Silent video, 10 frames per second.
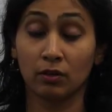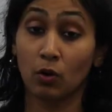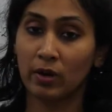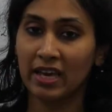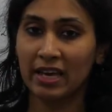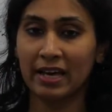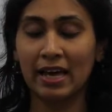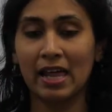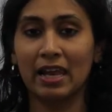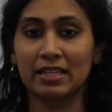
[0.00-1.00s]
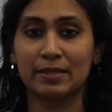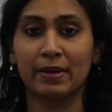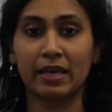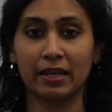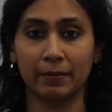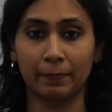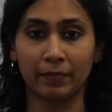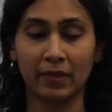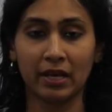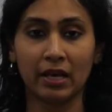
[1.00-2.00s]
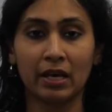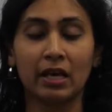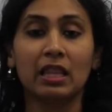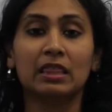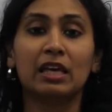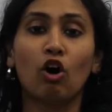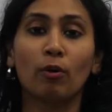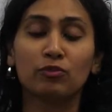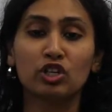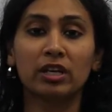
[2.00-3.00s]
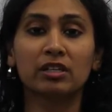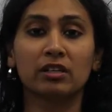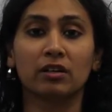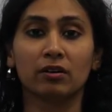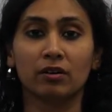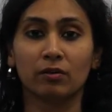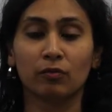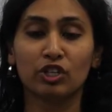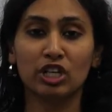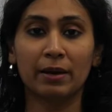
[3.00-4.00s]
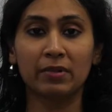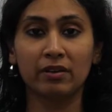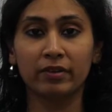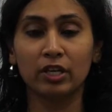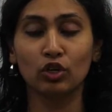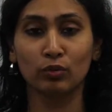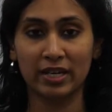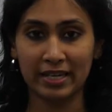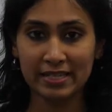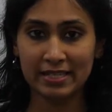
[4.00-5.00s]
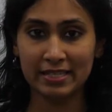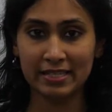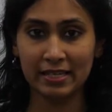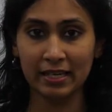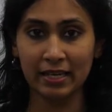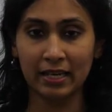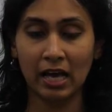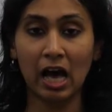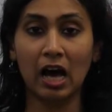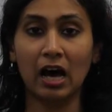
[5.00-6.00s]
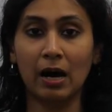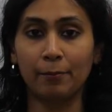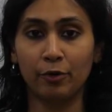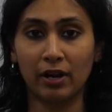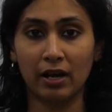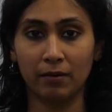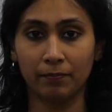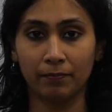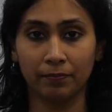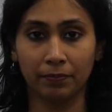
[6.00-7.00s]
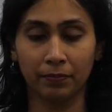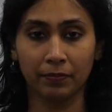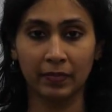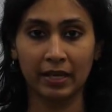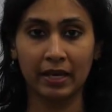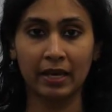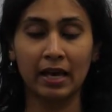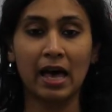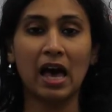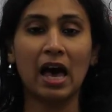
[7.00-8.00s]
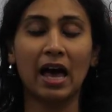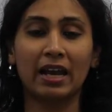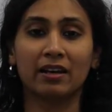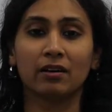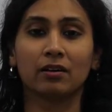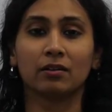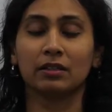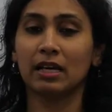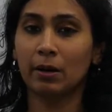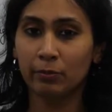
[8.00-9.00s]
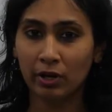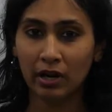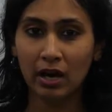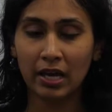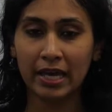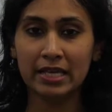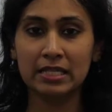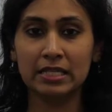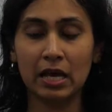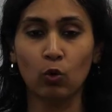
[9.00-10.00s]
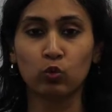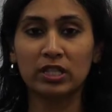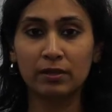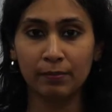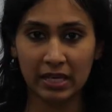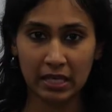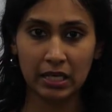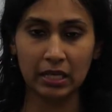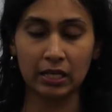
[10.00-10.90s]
Okay, let's begin. The object which I am giving you is umbrella. And the umbrella is with me.